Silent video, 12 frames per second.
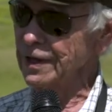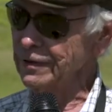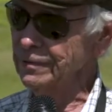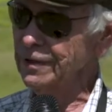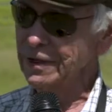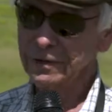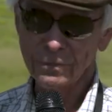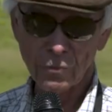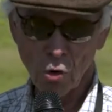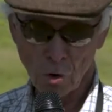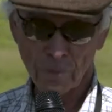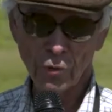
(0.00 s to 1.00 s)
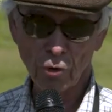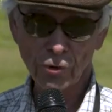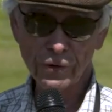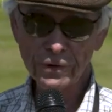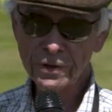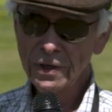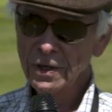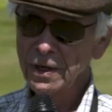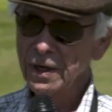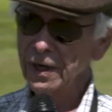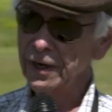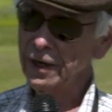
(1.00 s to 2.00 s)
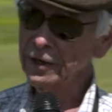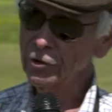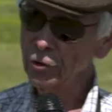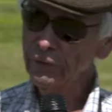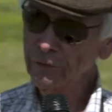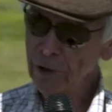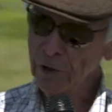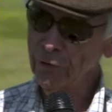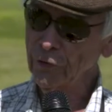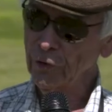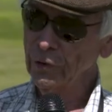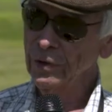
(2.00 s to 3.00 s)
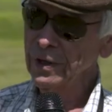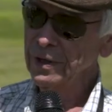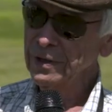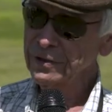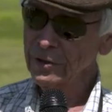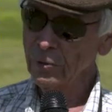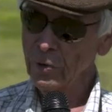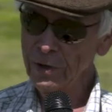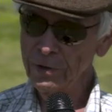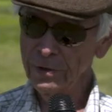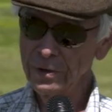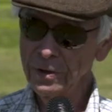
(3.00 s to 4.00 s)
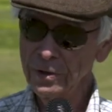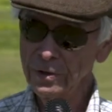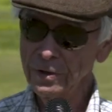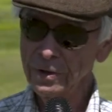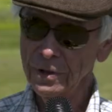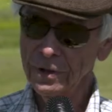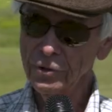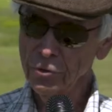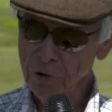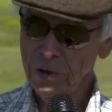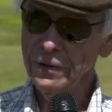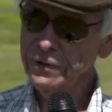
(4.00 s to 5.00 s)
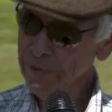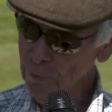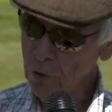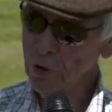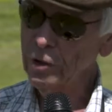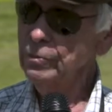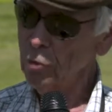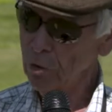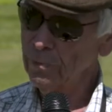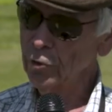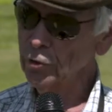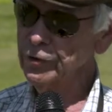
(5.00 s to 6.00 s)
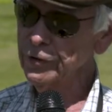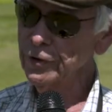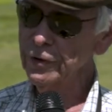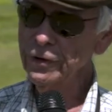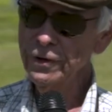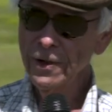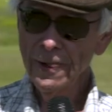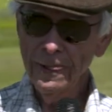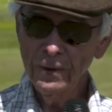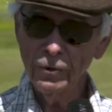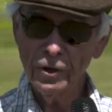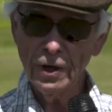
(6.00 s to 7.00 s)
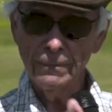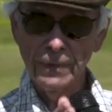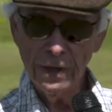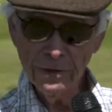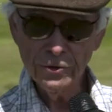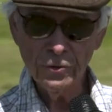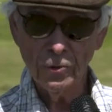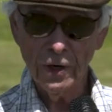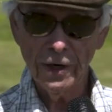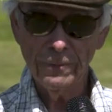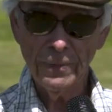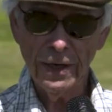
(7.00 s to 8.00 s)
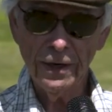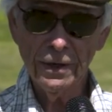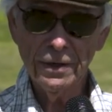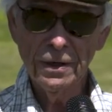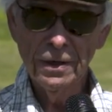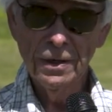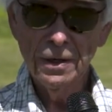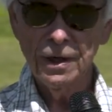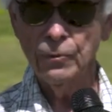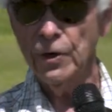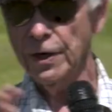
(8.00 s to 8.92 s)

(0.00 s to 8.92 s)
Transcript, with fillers: they, they're more important, and I could do a follow through. So one, uh, usually the smaller, more important herd, will come into a paddock, and